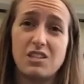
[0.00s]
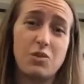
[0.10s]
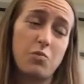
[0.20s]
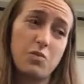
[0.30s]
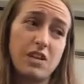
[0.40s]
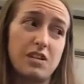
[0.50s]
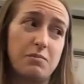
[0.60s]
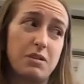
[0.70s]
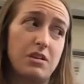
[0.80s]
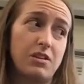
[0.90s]
then you need to
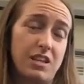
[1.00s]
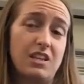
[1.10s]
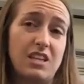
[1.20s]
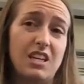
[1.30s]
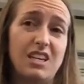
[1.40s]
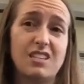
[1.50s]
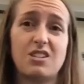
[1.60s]
be looking at the kids.